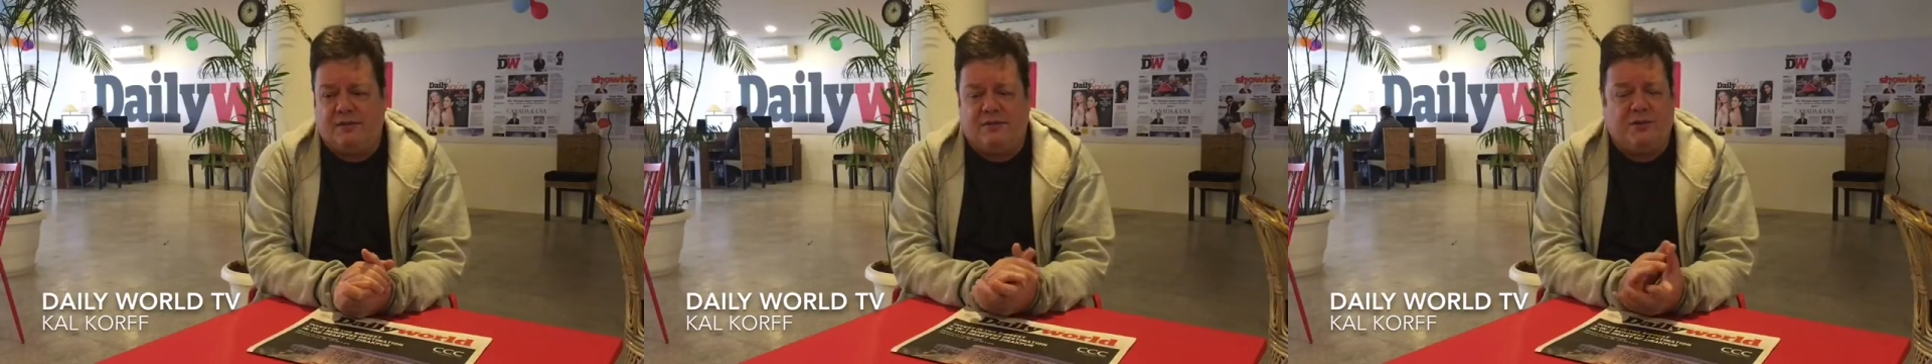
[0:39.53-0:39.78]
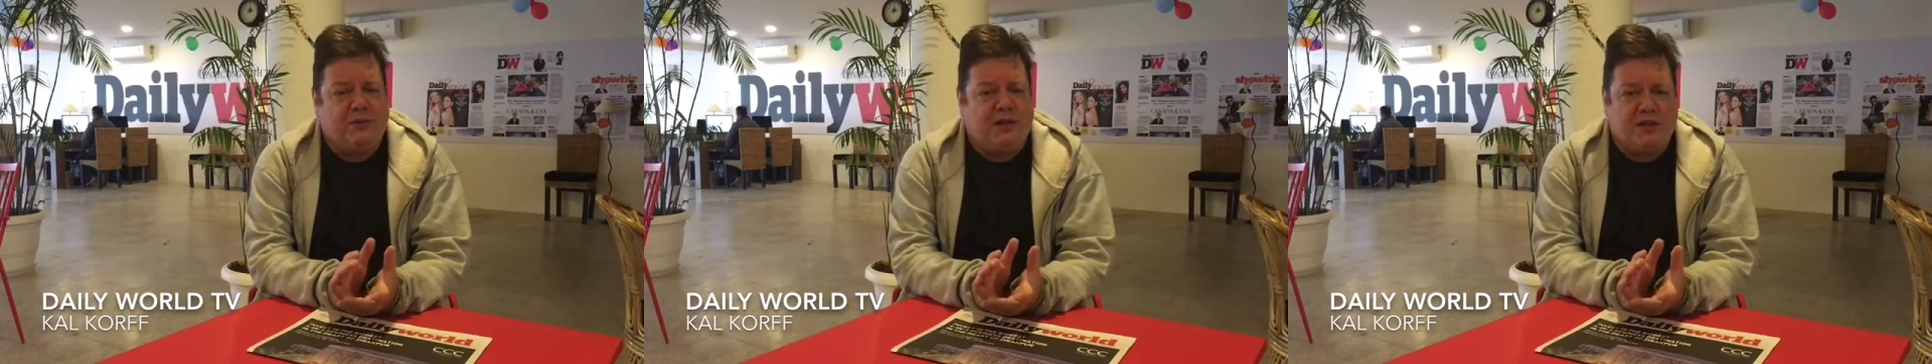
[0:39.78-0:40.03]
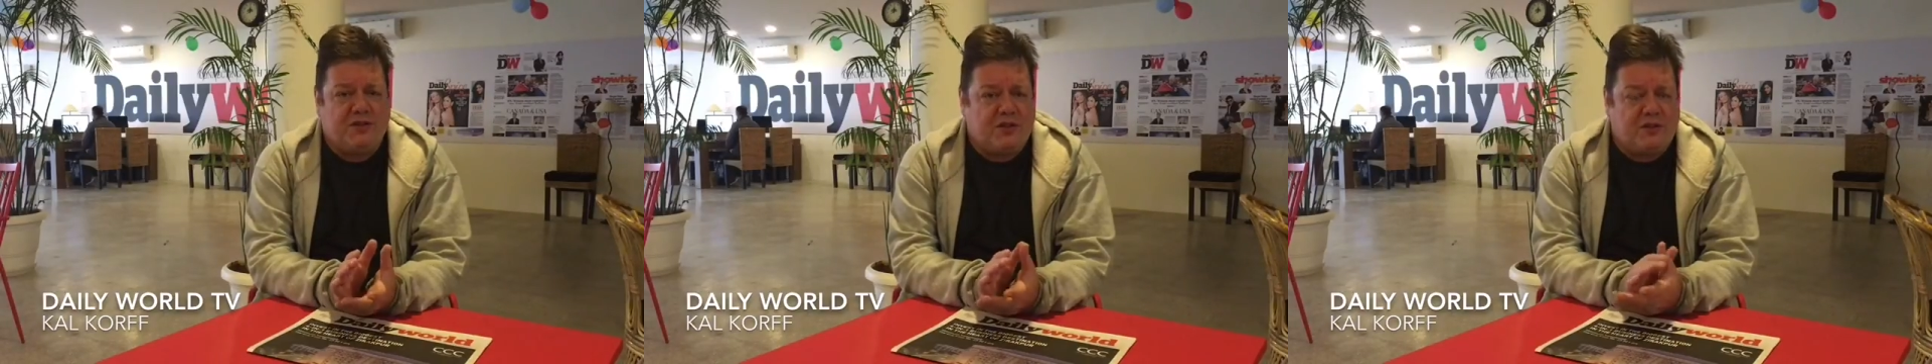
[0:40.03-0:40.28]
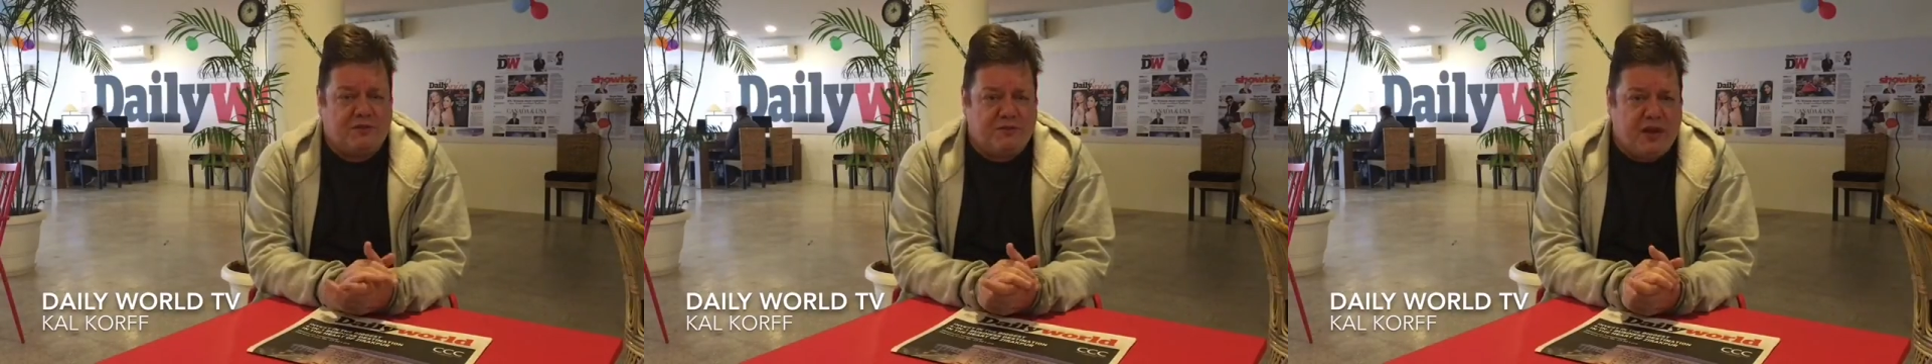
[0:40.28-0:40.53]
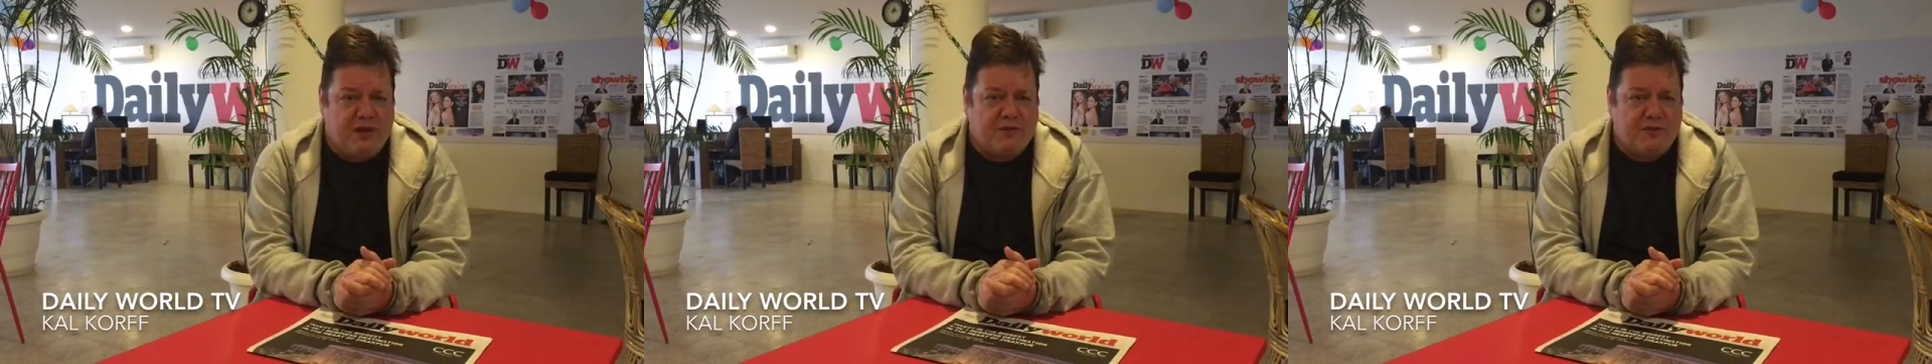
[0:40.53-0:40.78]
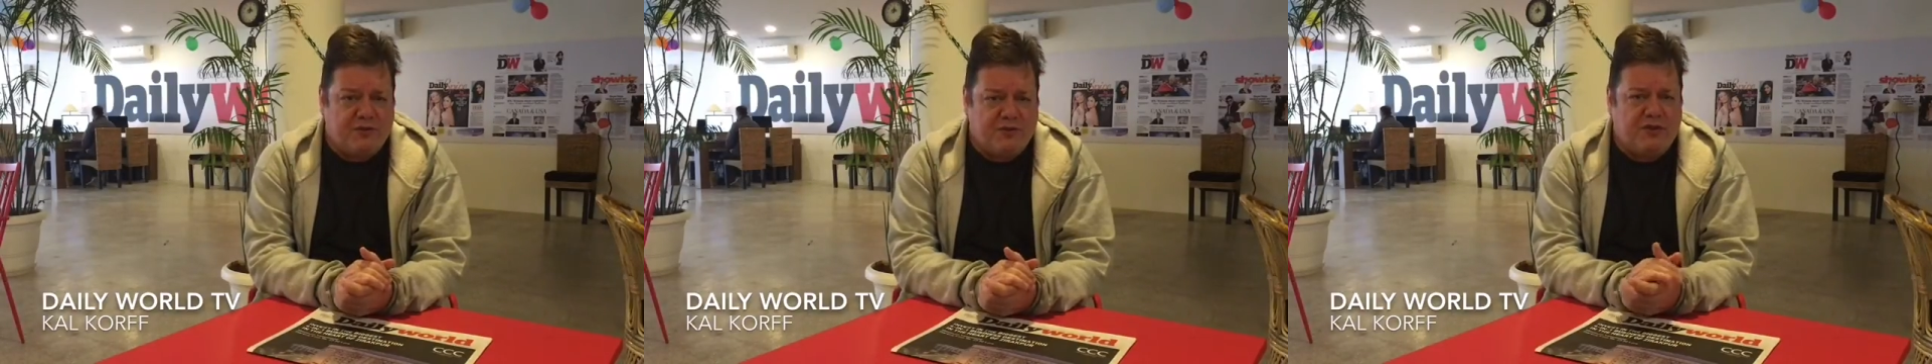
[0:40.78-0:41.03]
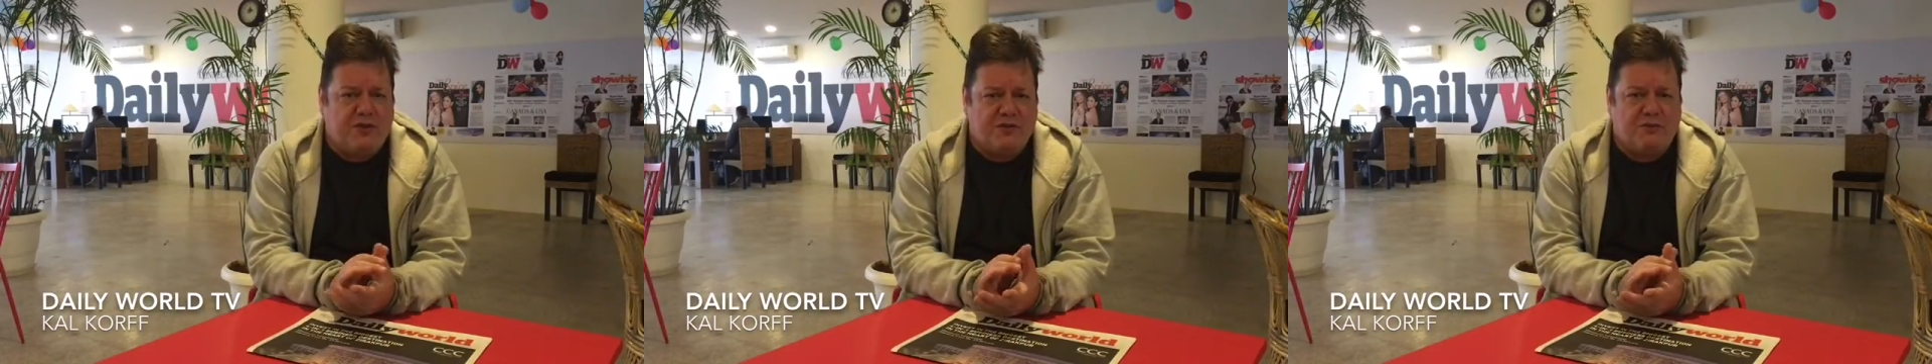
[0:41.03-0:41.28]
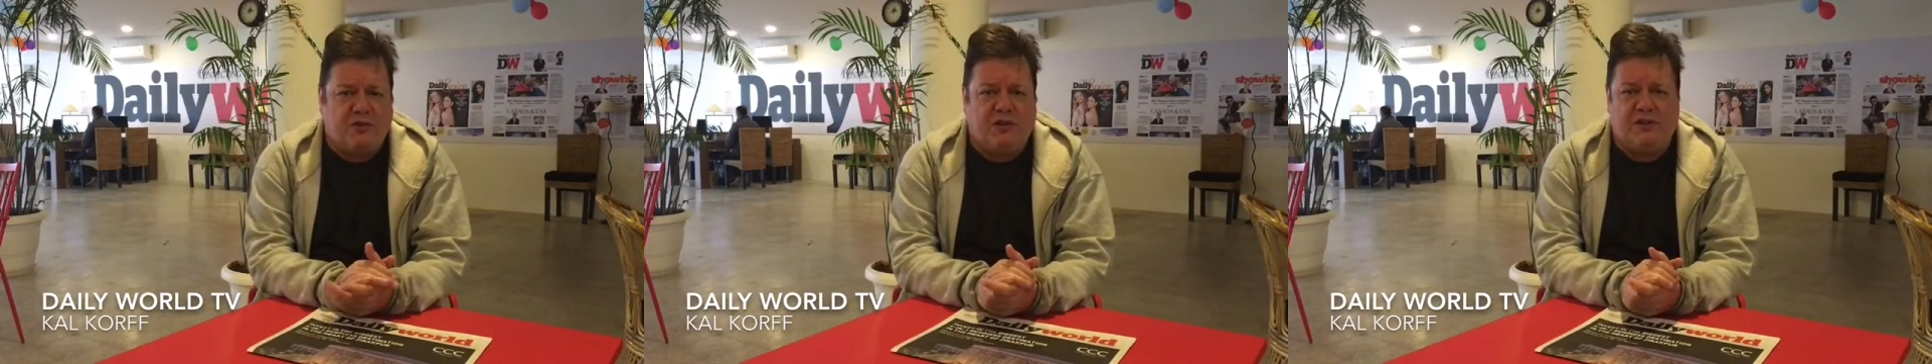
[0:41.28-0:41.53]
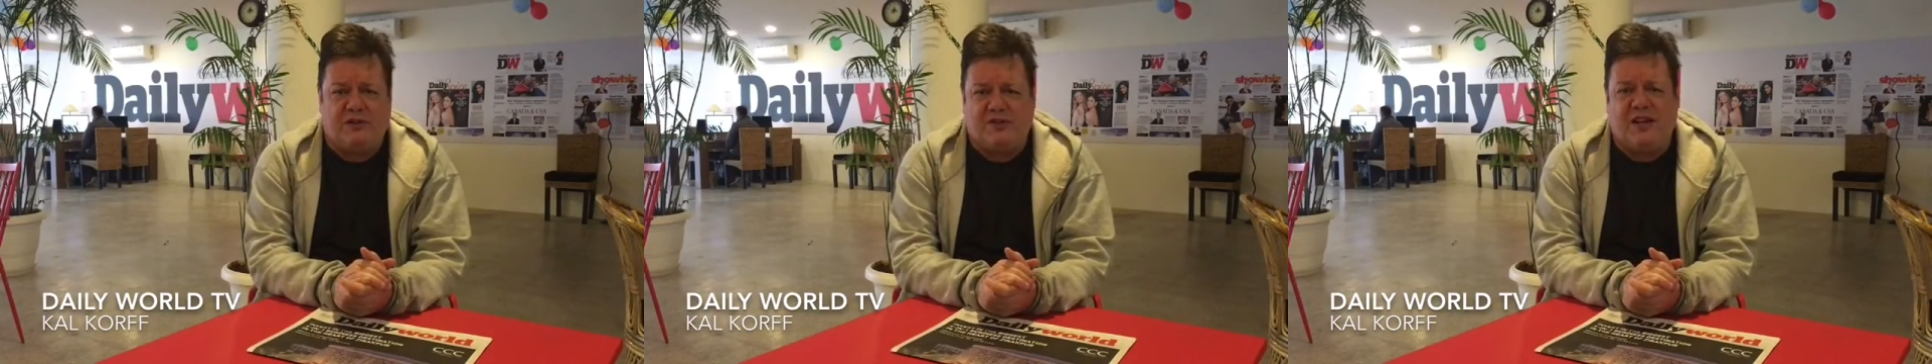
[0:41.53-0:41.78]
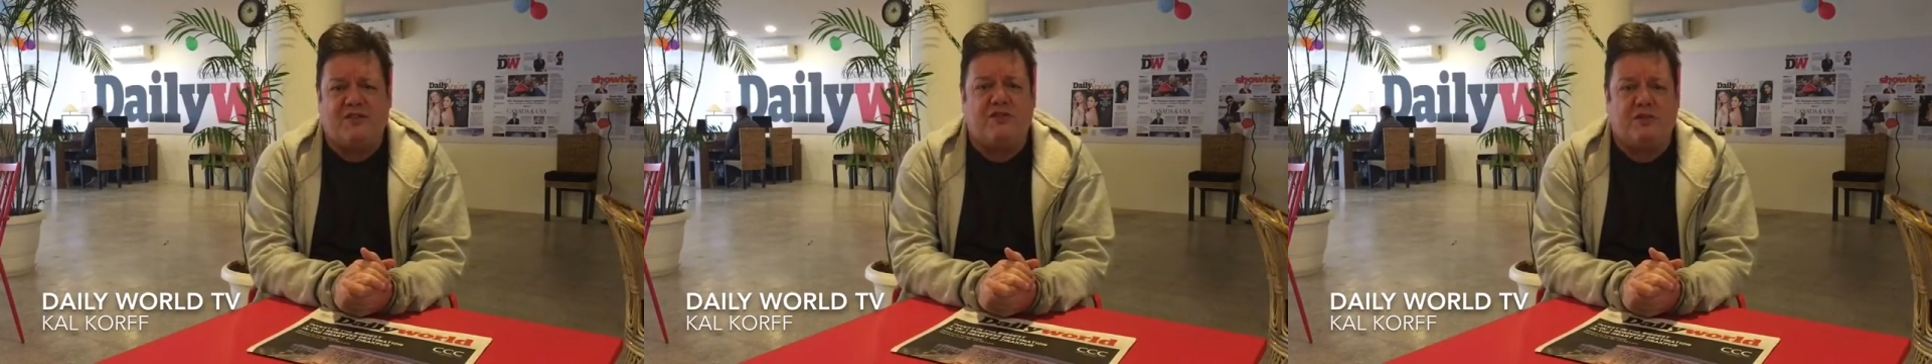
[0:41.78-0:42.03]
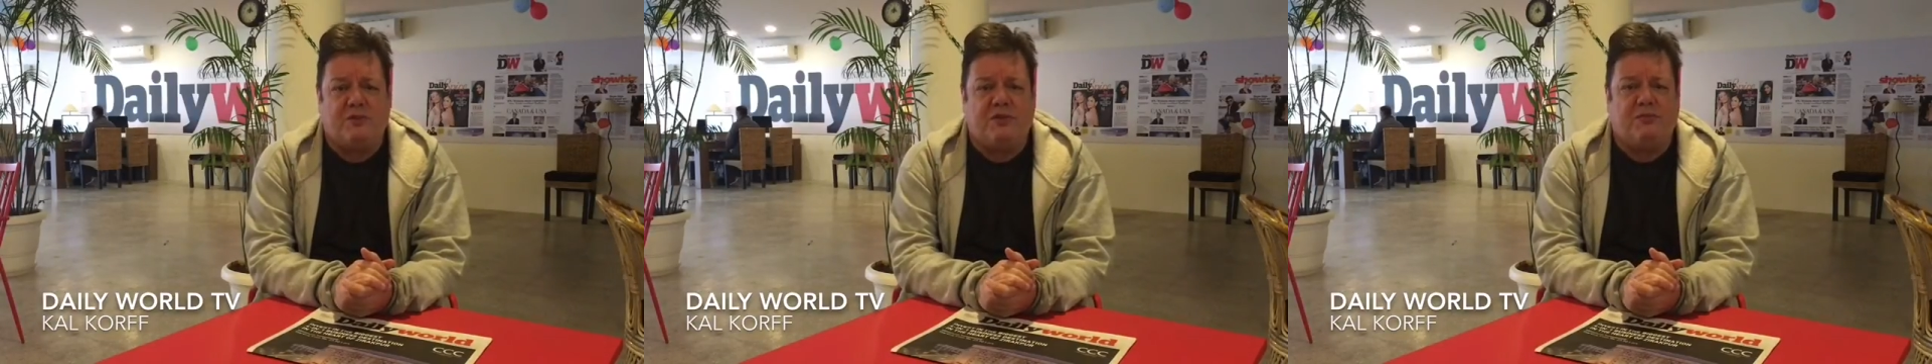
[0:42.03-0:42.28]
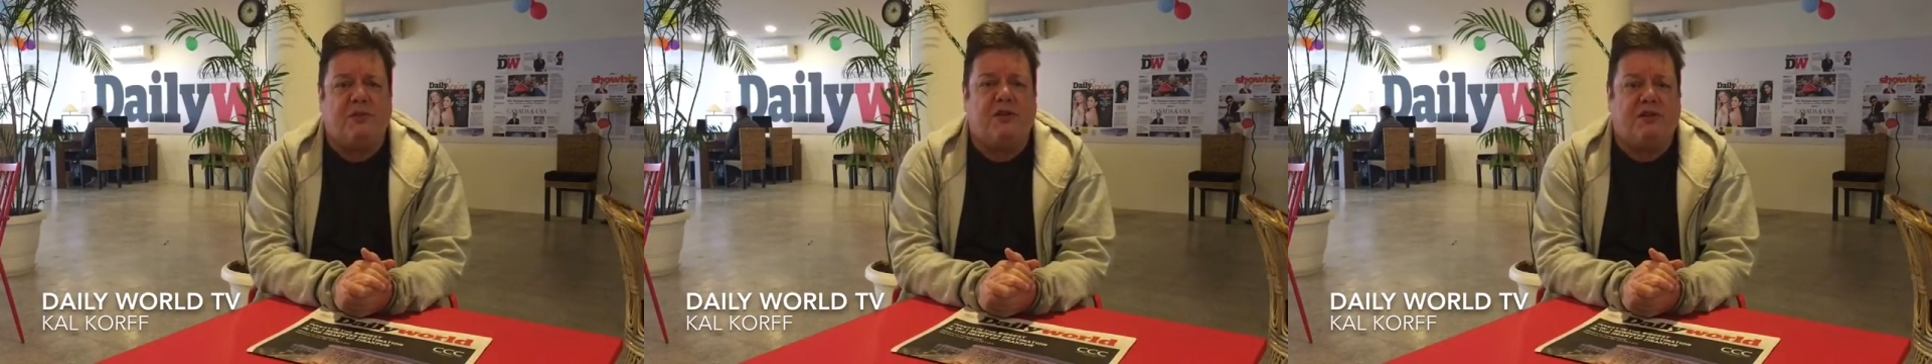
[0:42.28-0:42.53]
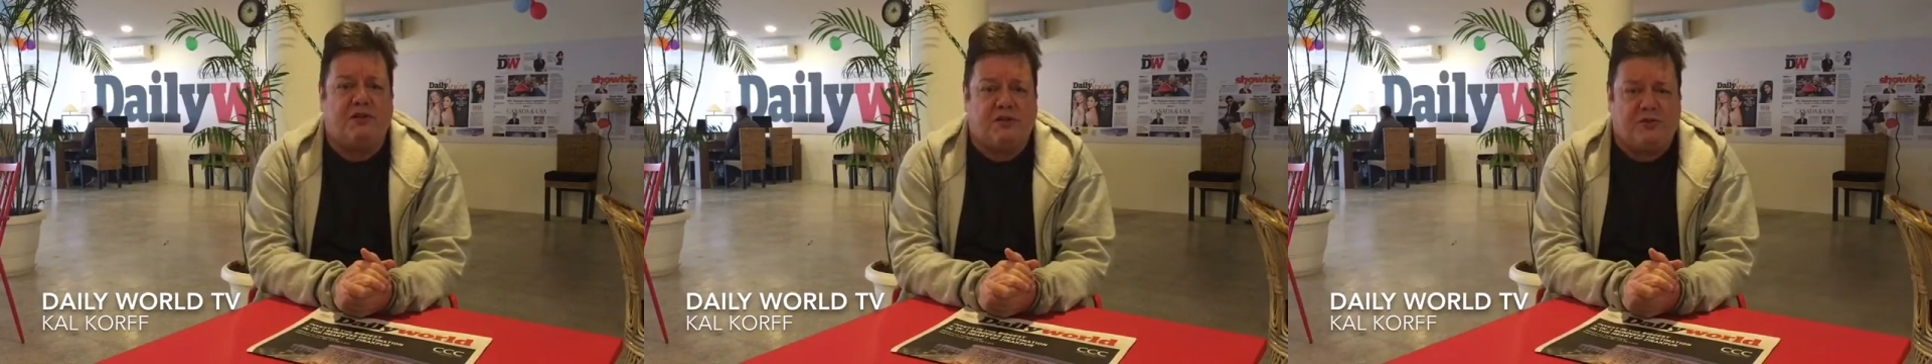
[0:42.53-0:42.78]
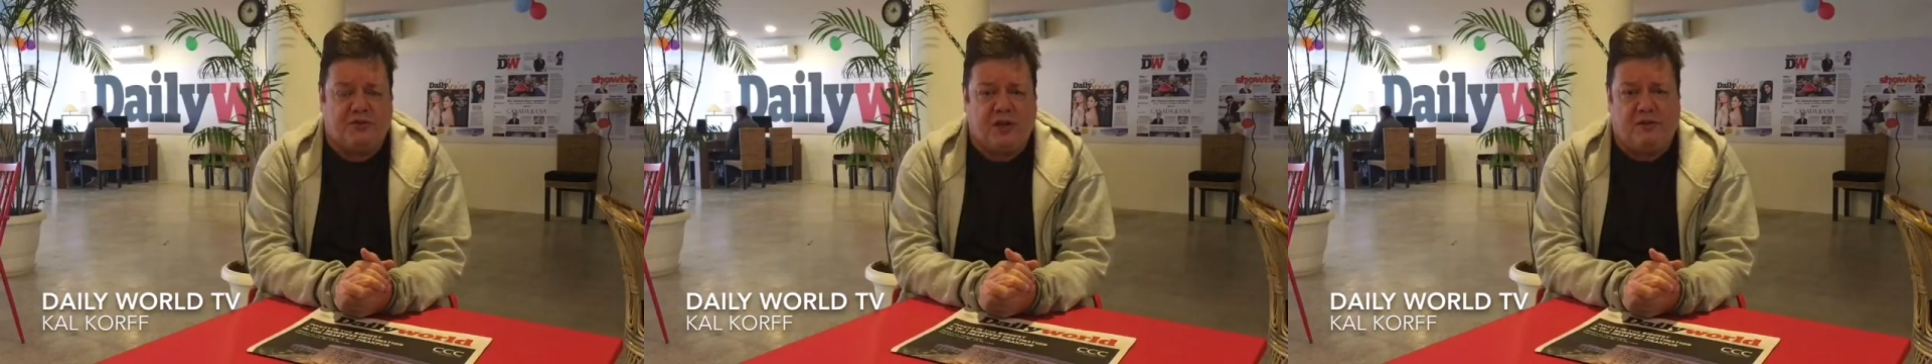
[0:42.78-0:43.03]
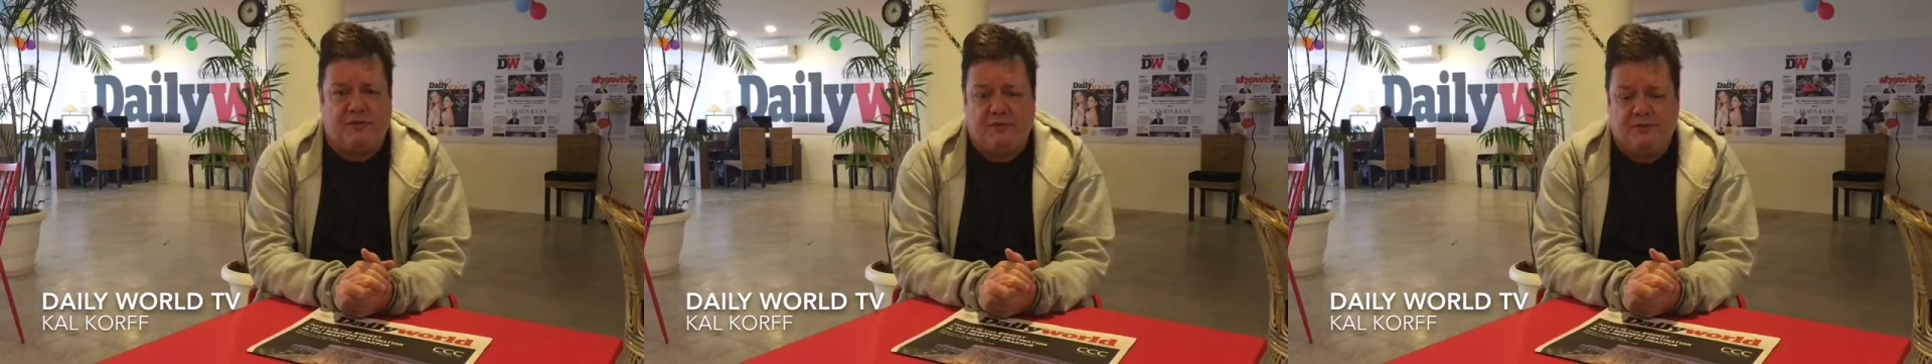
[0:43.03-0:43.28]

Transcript: doing each other favors, the usual incestuous political stuff.